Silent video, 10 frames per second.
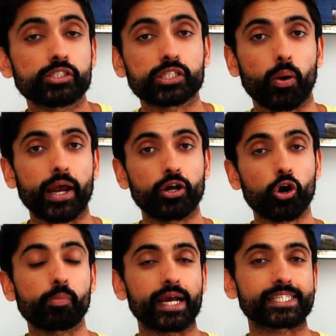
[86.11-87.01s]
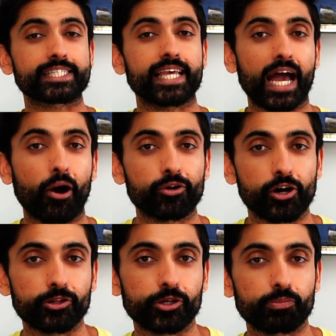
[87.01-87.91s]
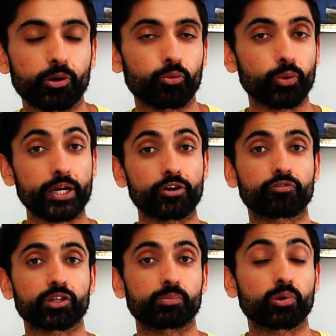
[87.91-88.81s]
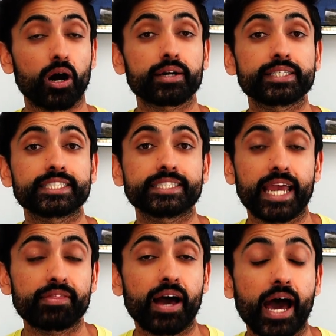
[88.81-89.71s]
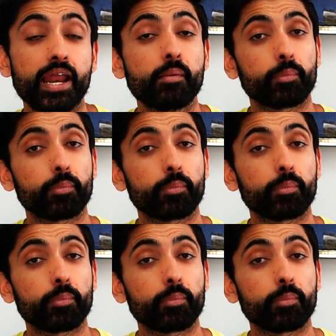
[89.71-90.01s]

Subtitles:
So I know it might sound a little bit weird for LeBron to say that,